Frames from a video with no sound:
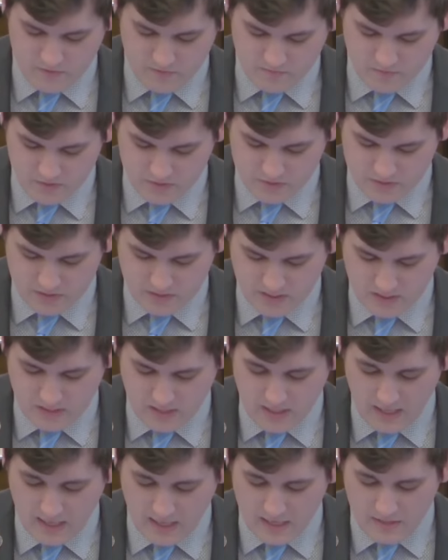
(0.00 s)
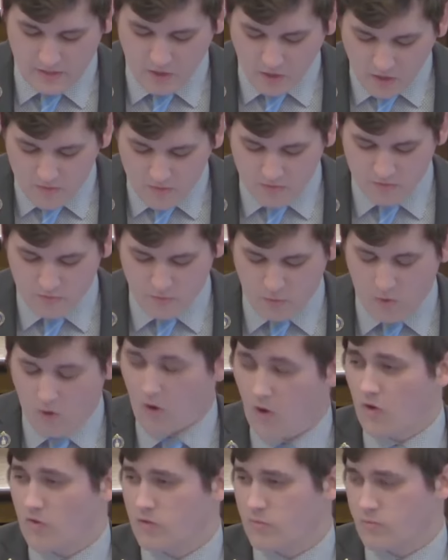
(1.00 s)
of the university, had gone through
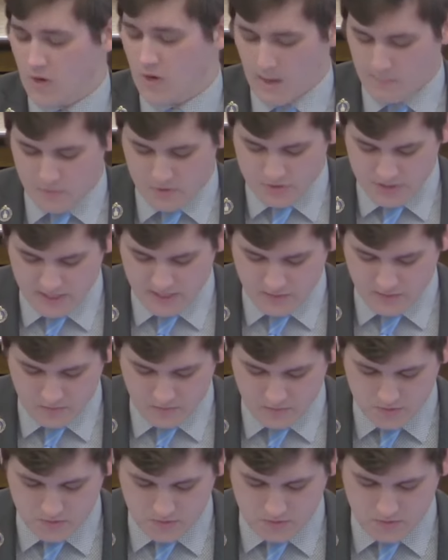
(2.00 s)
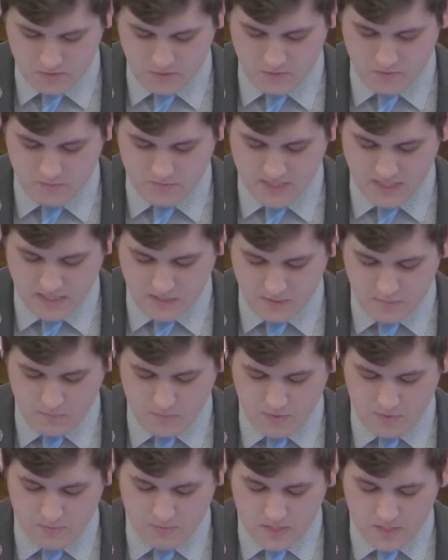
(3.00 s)
all the proper channels to obtain
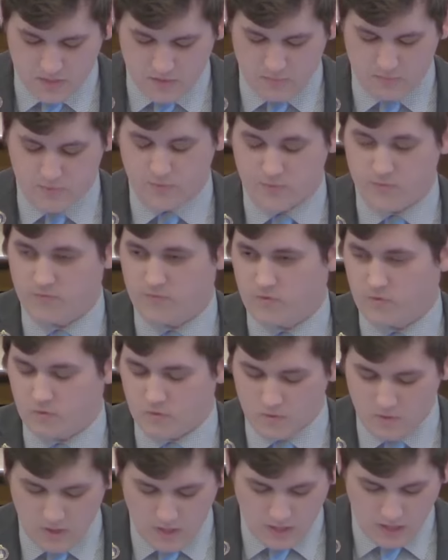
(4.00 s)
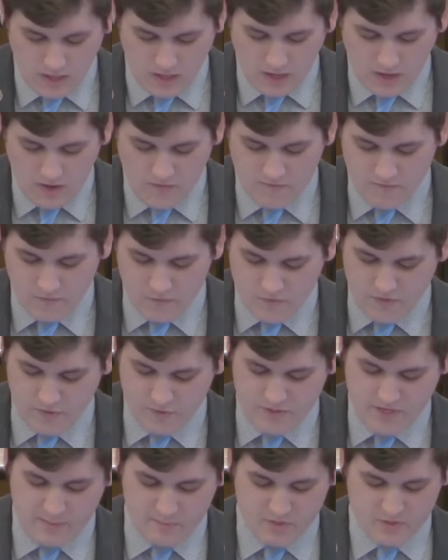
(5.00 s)
permitted approval for
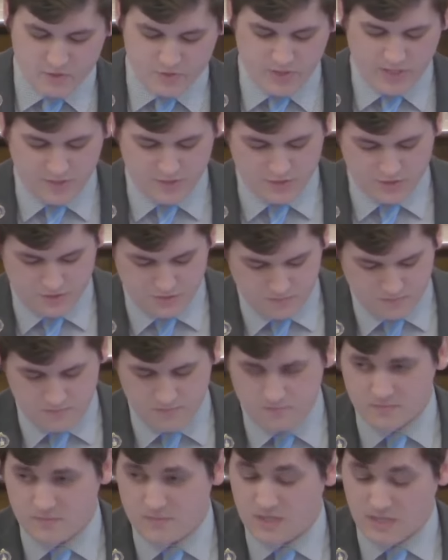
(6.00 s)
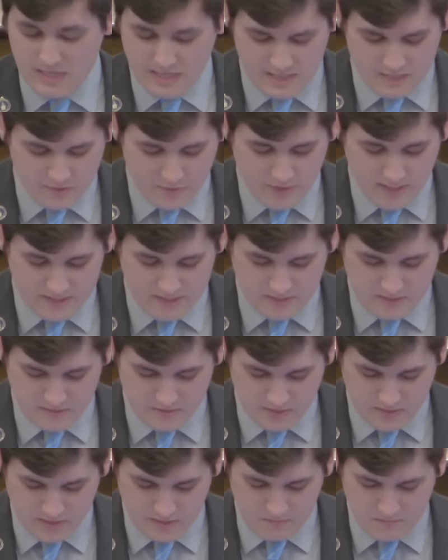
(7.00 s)
their demonstration.
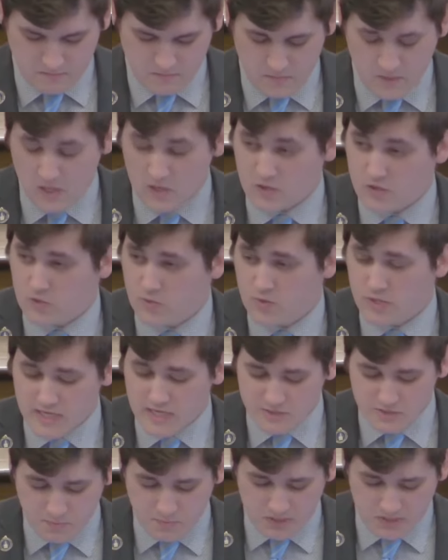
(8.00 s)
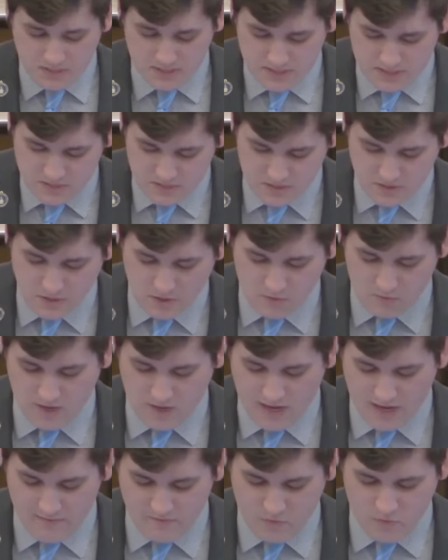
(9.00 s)
Interestingly, UNH police
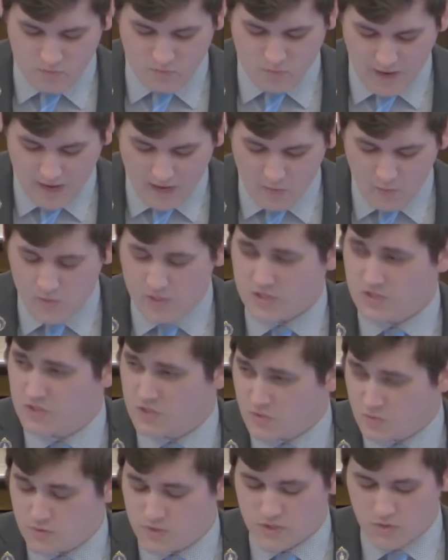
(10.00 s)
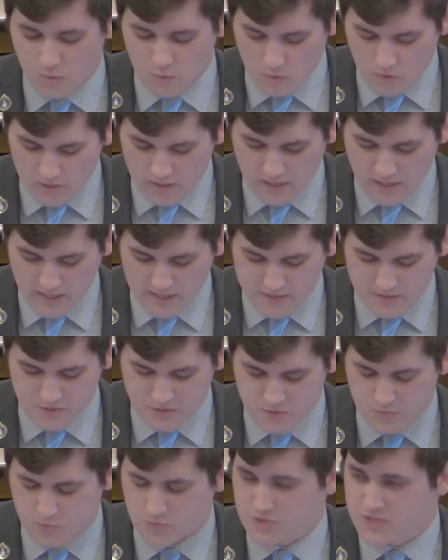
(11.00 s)
arrived right when union
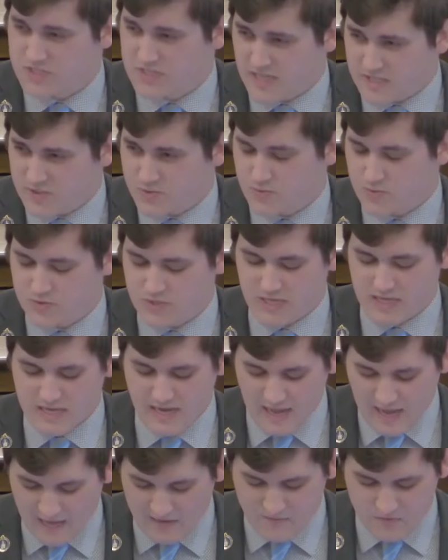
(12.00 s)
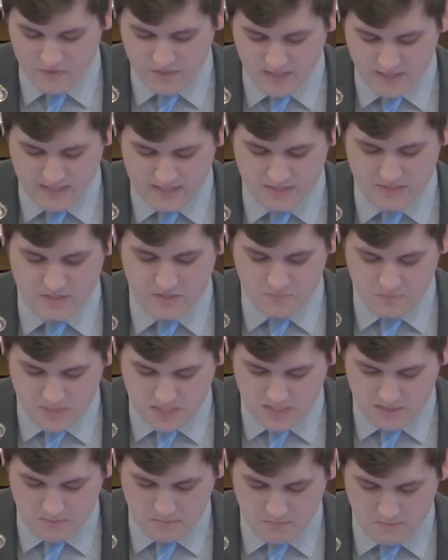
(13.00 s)
organizers were scheduled and advertised to
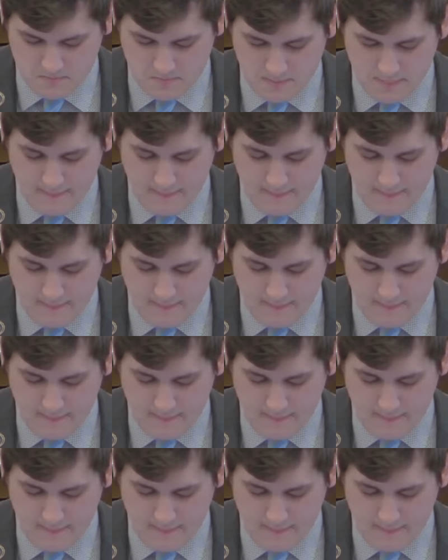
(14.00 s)
meet.